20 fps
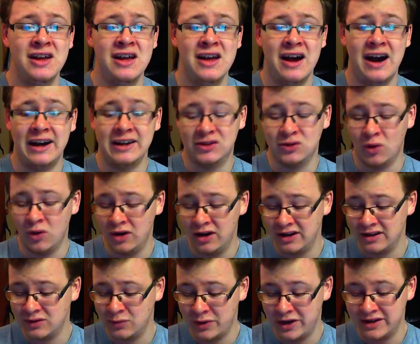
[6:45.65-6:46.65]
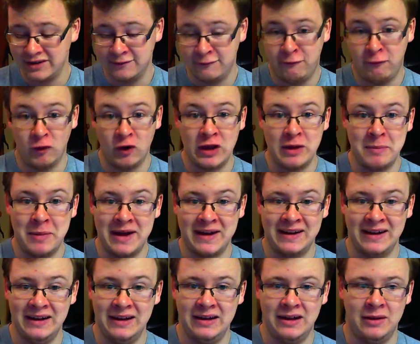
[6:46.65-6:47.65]
I don't like the way it's fully
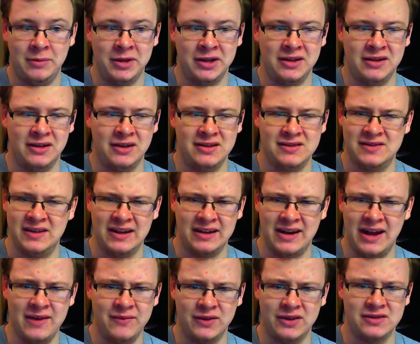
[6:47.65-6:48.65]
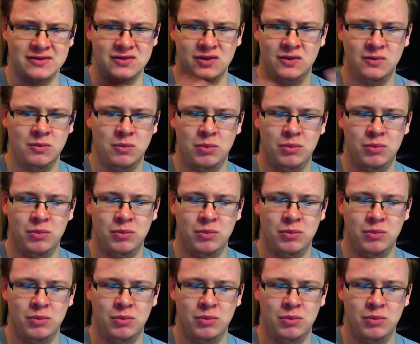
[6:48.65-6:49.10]
metal. I mean, it's not heavy, so